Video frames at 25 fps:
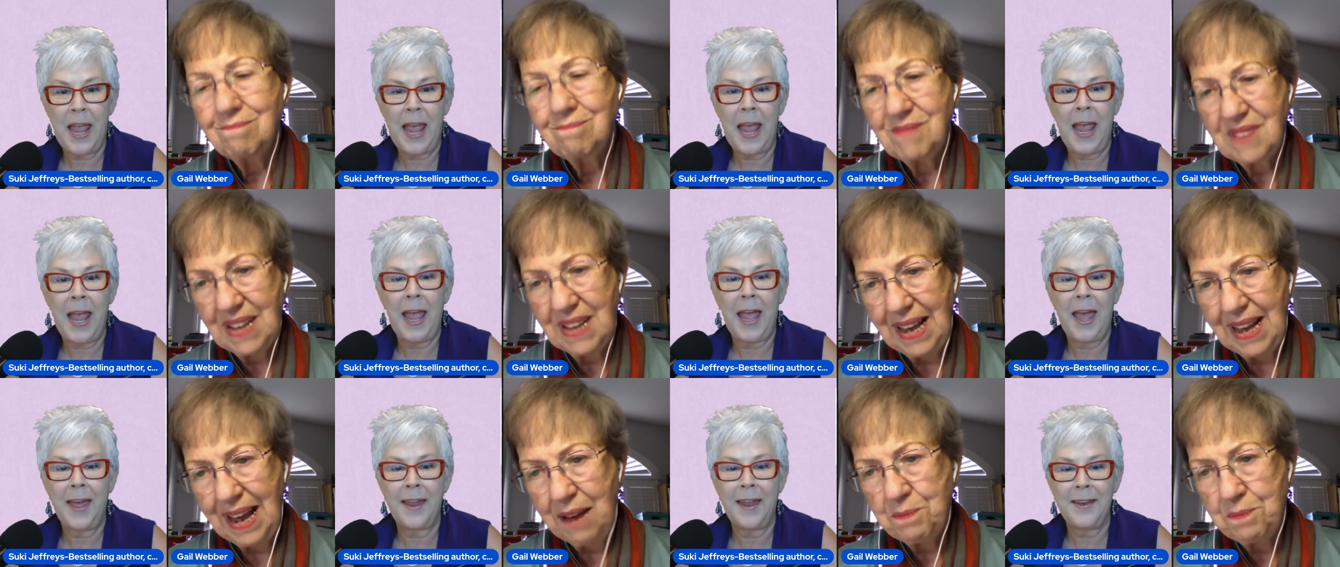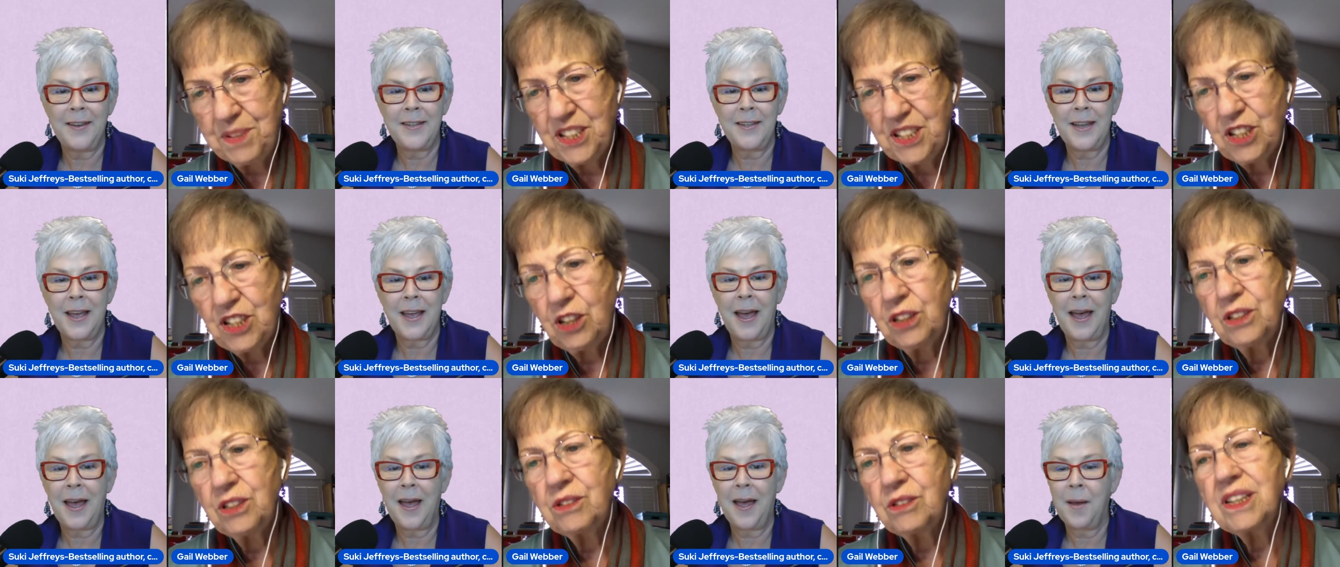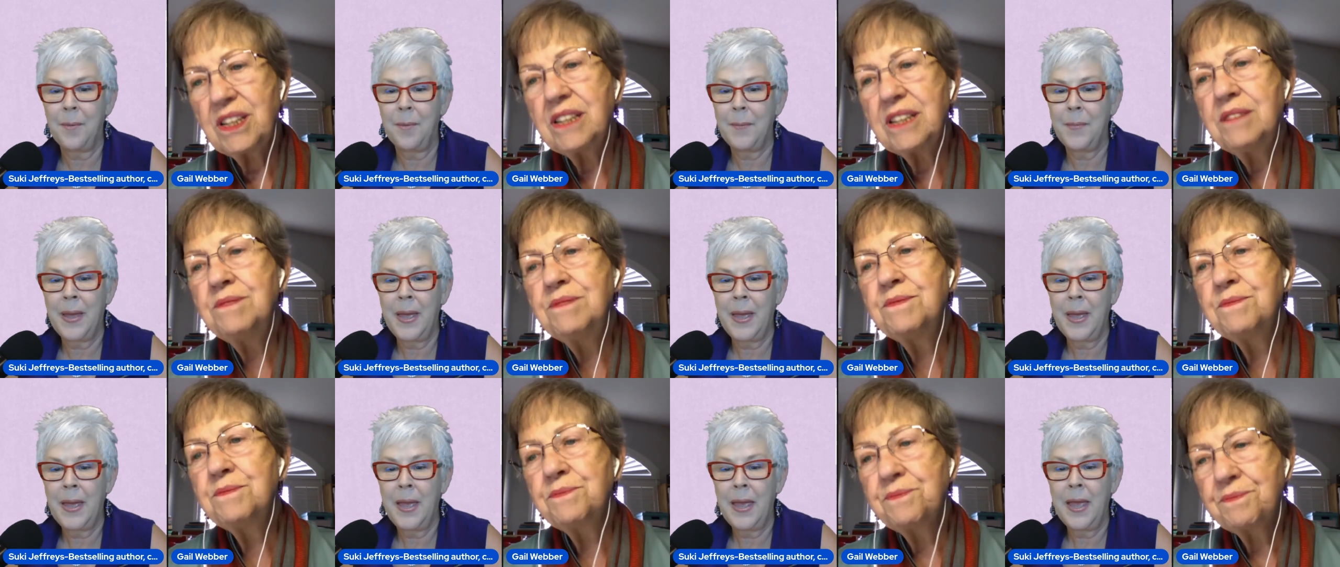Speaker 1: And, um,
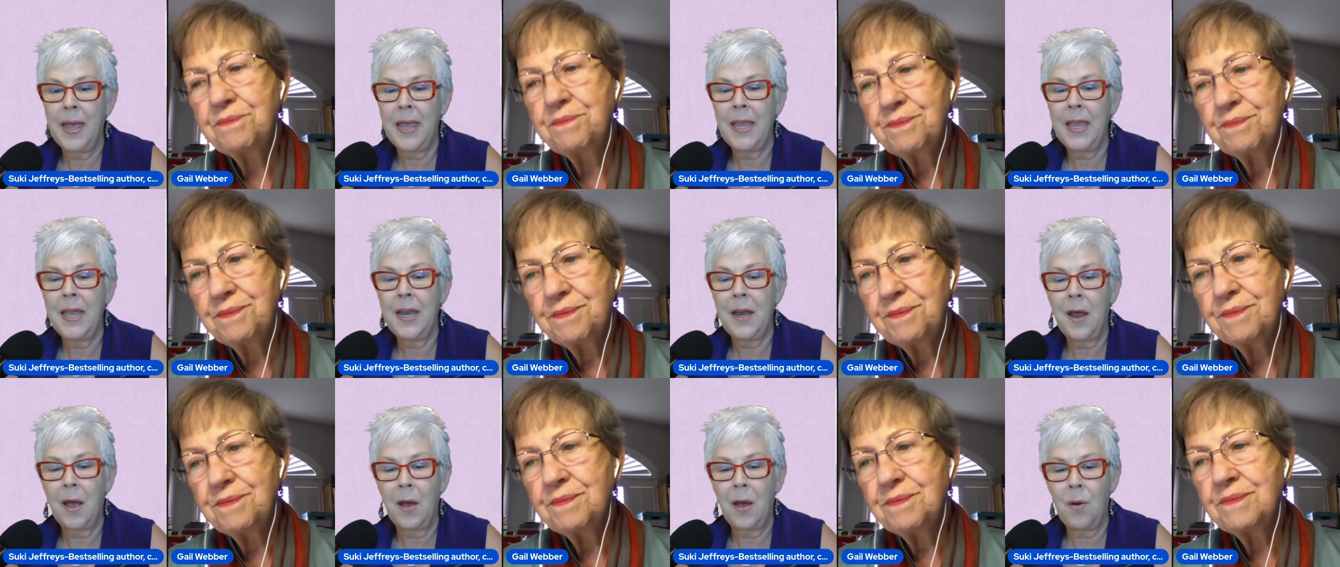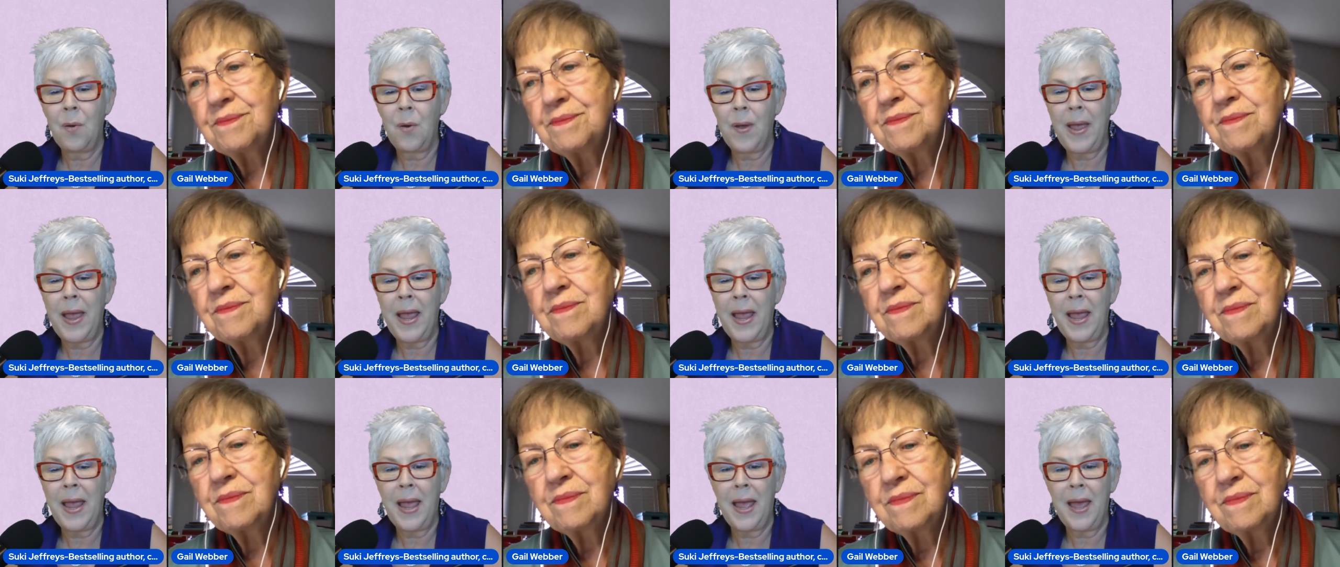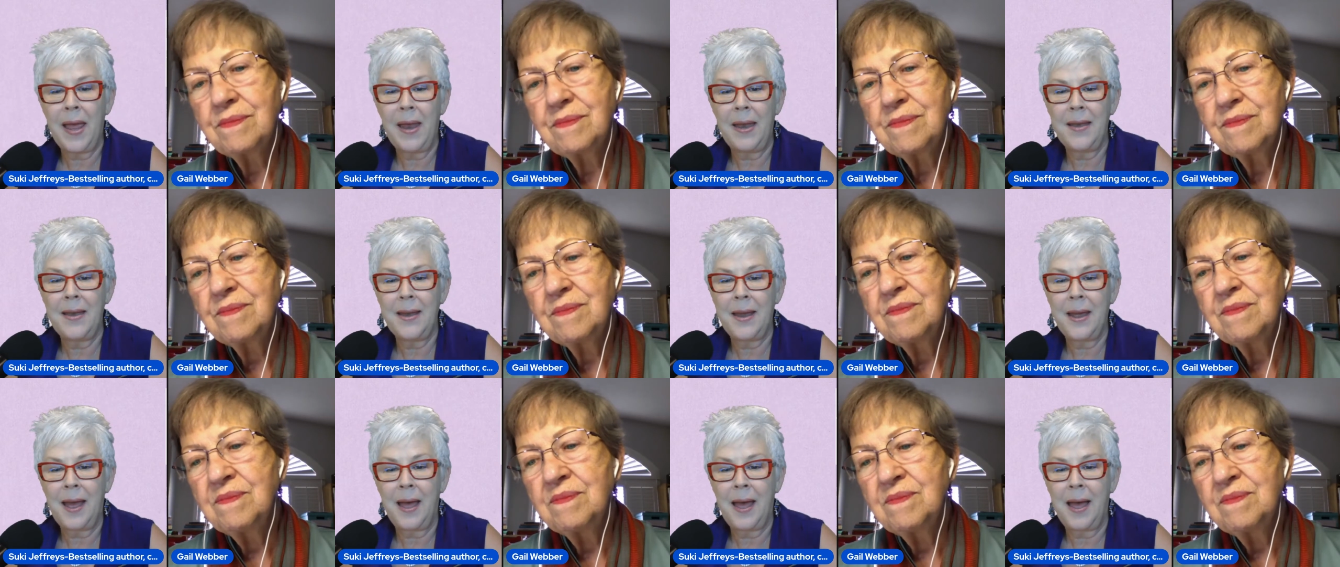you know,
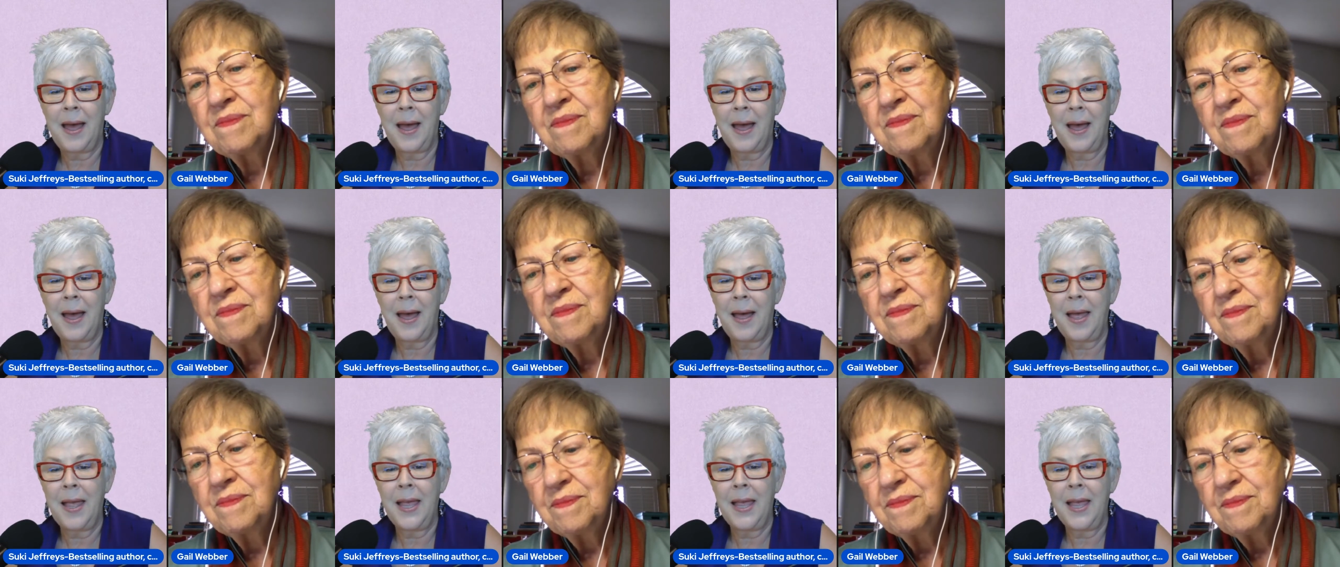and uh,